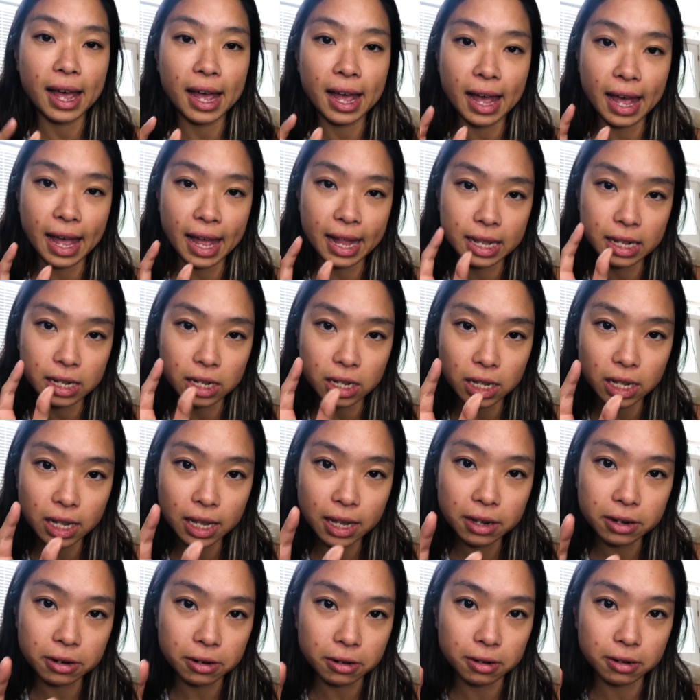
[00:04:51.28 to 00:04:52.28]
and
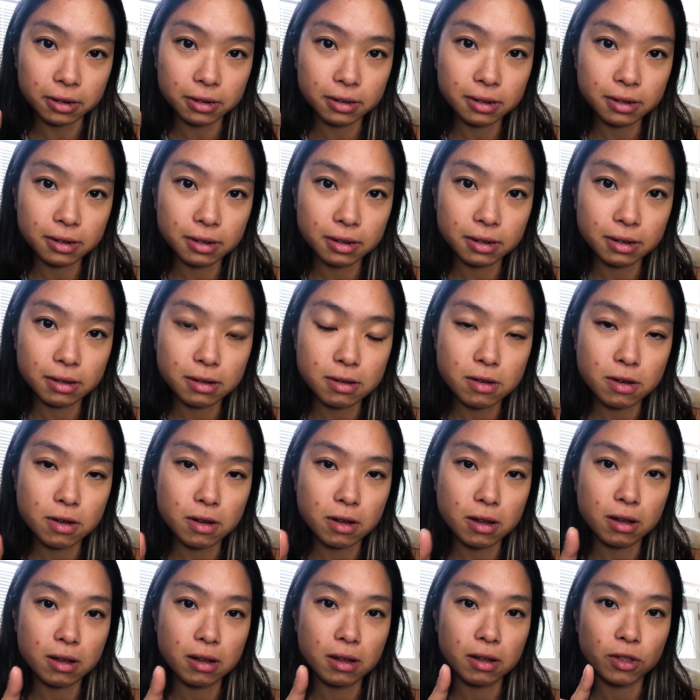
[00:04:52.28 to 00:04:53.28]
little
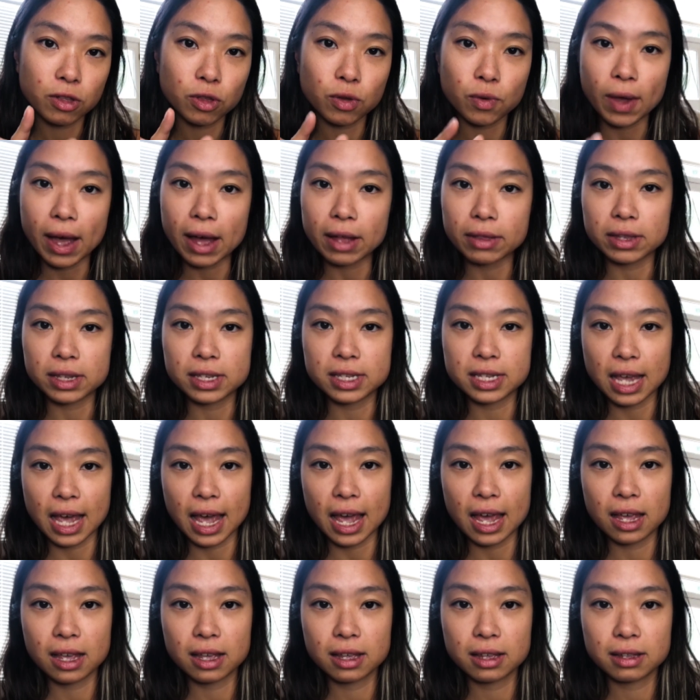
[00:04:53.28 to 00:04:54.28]
throughout the
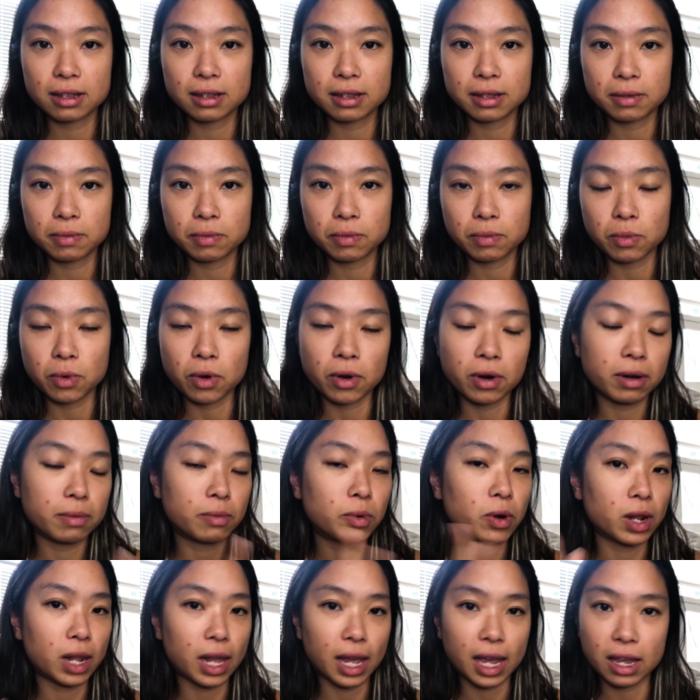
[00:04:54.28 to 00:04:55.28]
day. More
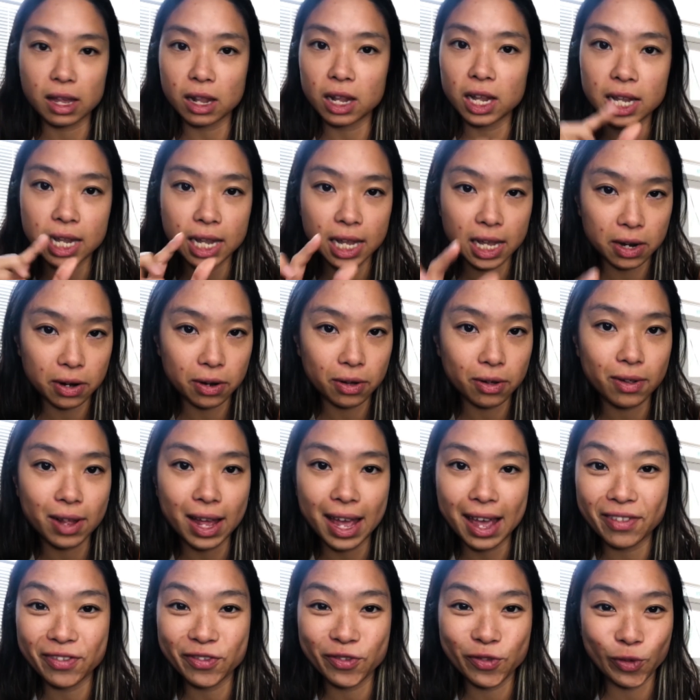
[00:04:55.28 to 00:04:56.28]
like little
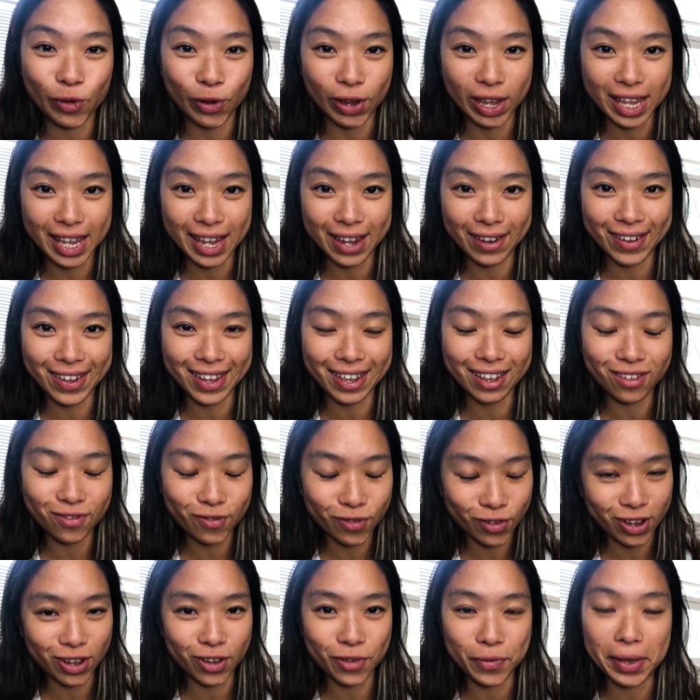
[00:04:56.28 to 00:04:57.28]
and
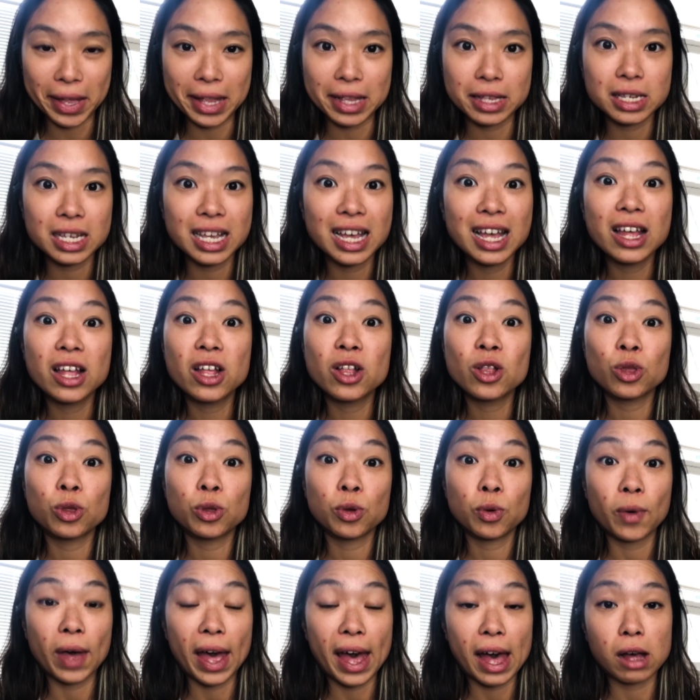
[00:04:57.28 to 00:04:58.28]
frequent
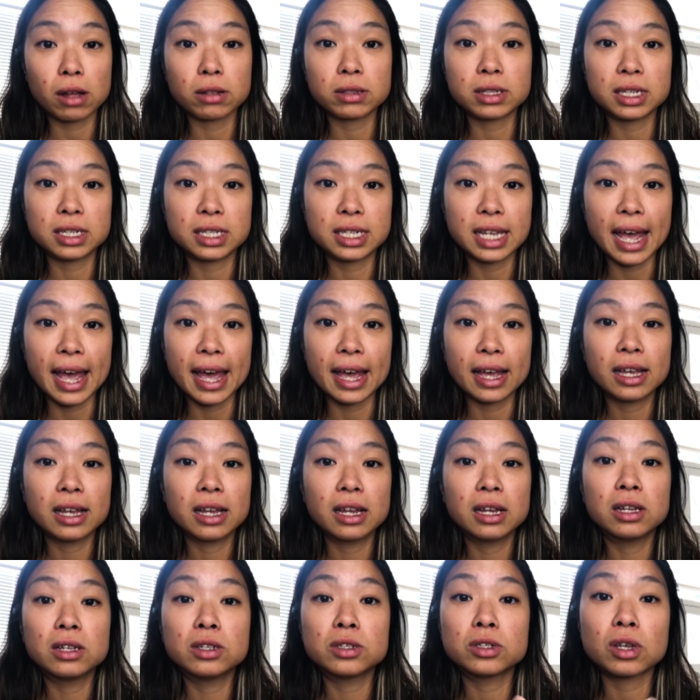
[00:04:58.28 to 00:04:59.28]
throughout the day.
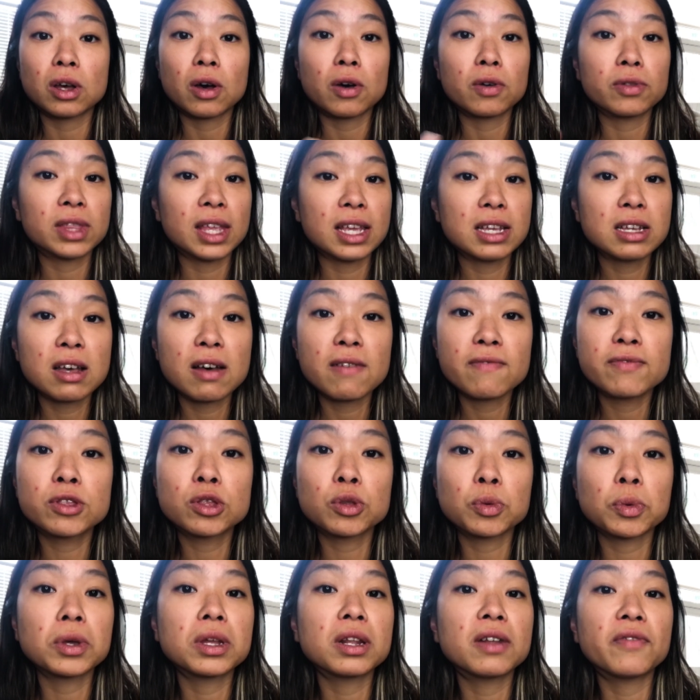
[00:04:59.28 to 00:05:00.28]
So think of
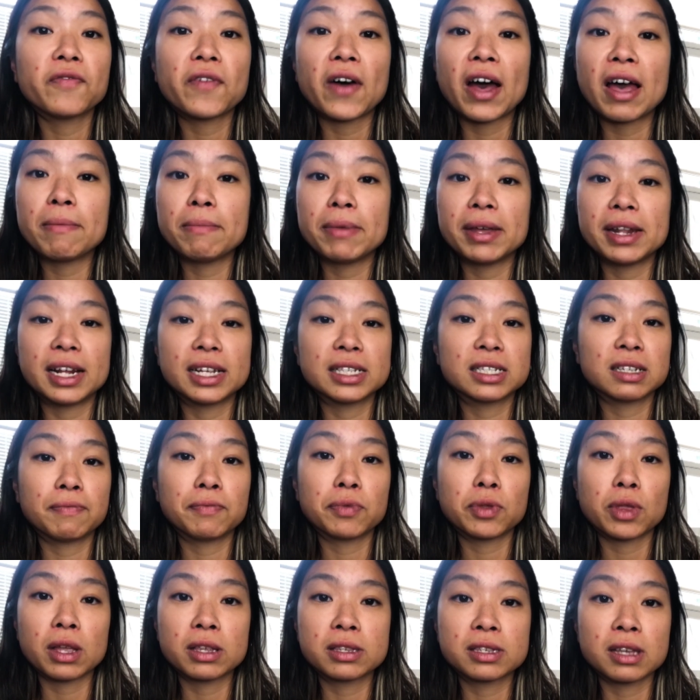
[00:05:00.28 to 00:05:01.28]
3 to 5 minutes of
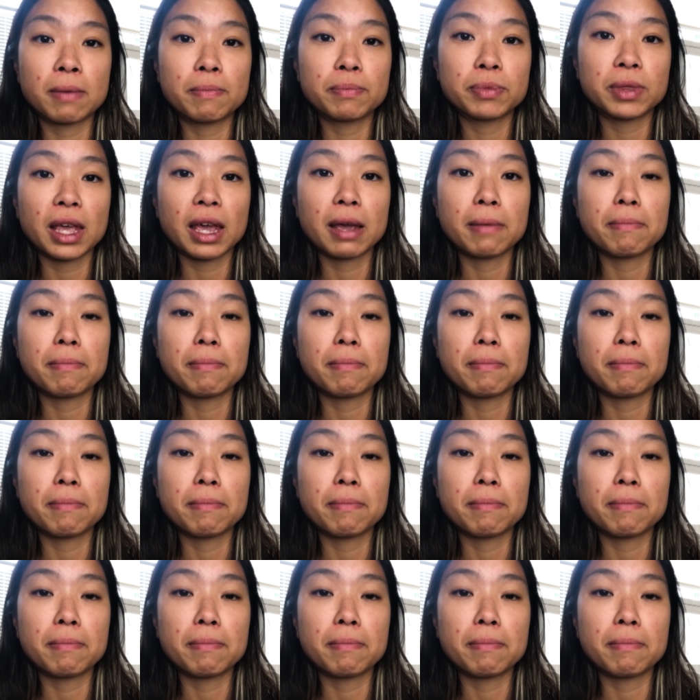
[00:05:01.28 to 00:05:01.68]
something,